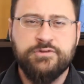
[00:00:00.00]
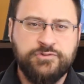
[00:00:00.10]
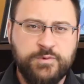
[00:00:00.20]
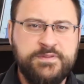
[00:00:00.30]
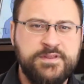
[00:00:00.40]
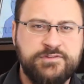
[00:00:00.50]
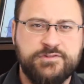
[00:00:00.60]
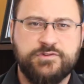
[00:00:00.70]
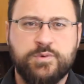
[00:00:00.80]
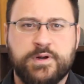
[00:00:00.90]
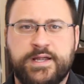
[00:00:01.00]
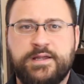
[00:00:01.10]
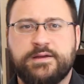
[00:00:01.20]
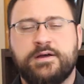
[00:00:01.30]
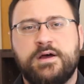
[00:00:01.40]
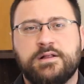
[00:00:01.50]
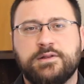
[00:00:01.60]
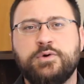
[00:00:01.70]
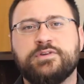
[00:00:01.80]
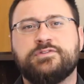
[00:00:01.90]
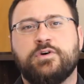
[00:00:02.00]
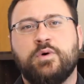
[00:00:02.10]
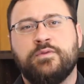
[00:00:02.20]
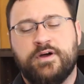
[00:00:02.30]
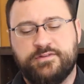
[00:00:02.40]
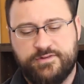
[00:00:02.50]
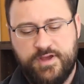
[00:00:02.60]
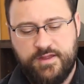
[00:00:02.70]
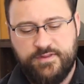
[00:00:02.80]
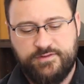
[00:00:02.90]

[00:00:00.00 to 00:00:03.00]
So in this story, Luke has told us